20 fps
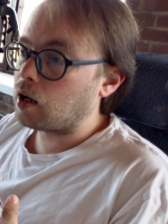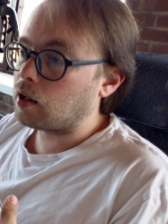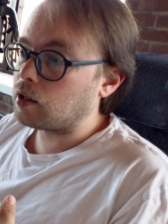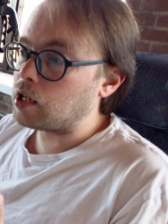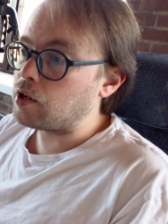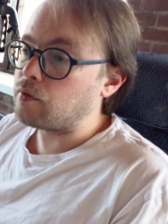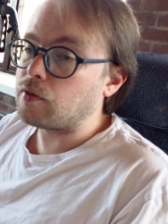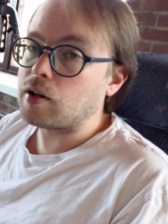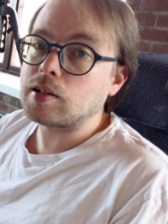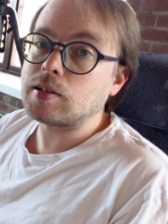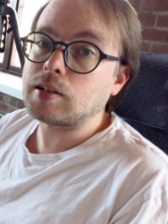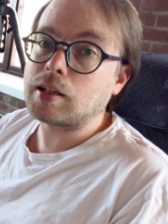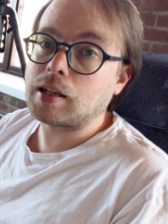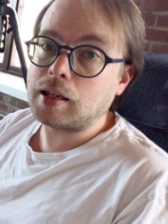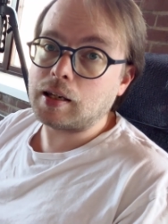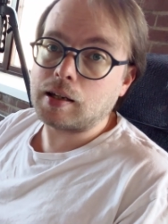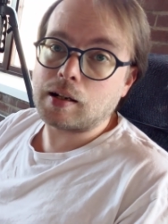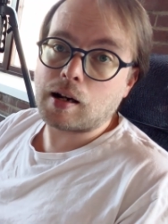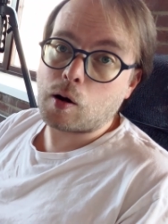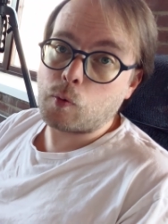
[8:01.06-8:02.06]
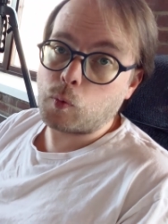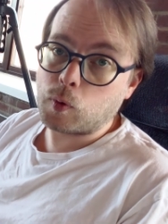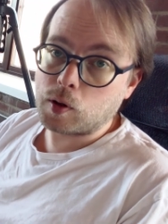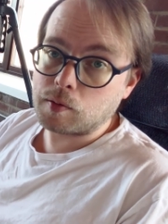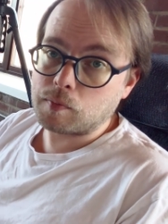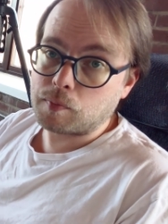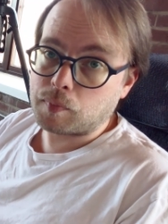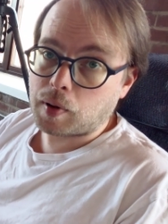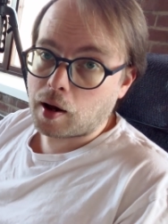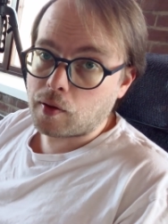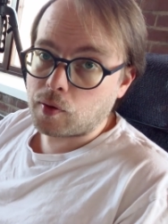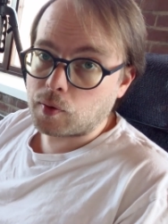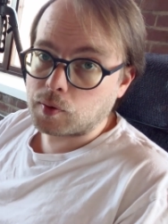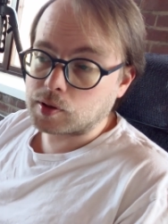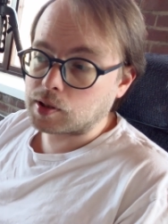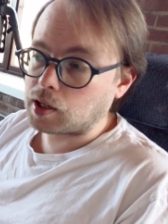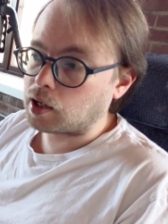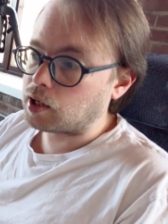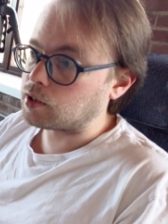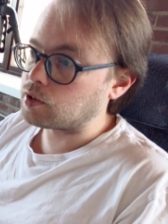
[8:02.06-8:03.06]
Even as a kid, I wouldn't buy those
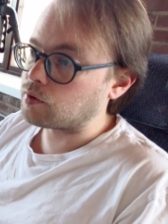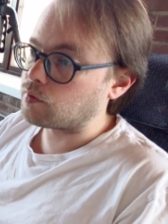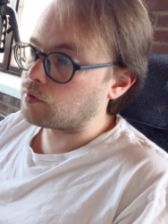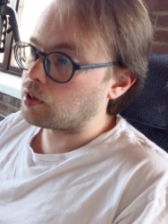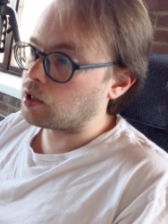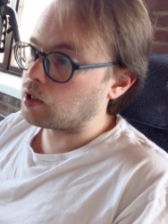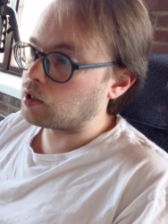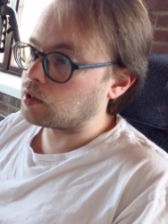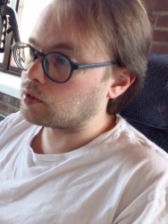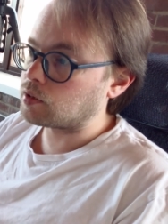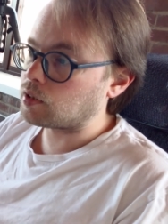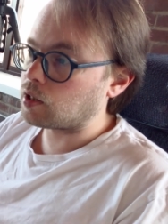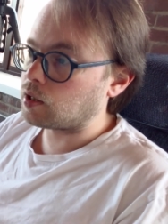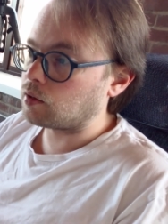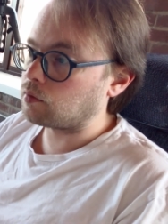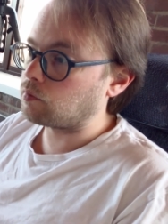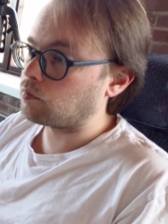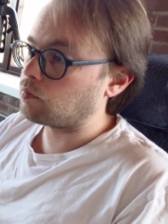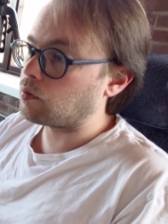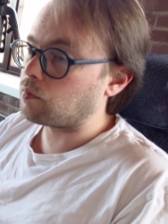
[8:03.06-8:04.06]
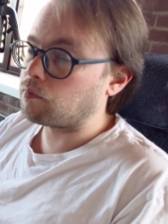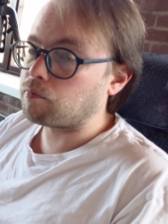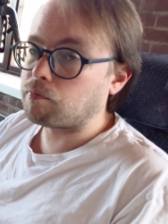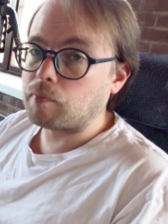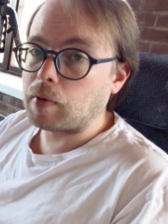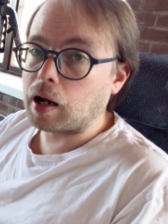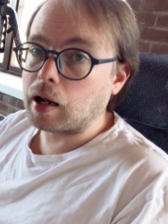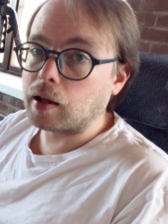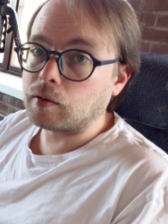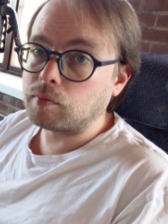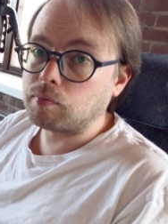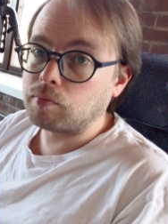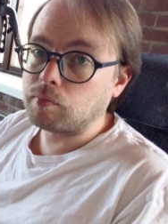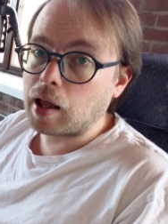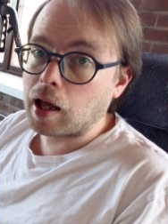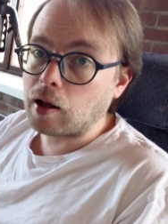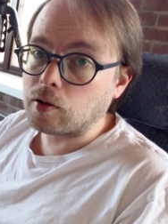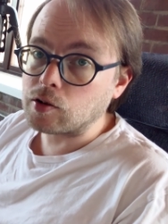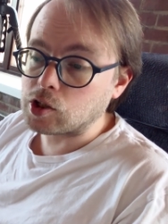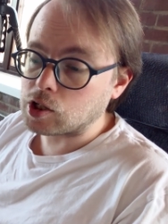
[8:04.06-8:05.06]
kinds of things. My
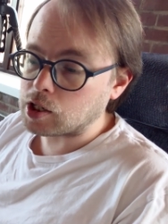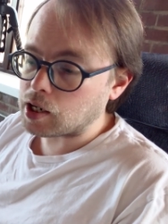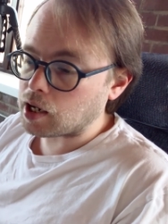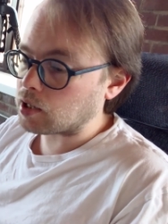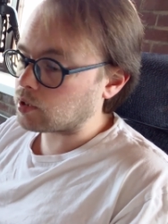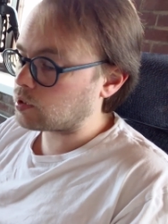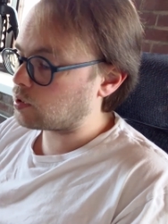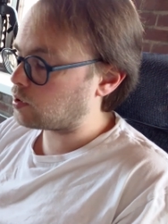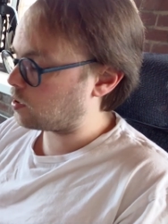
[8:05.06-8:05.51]
LGS as a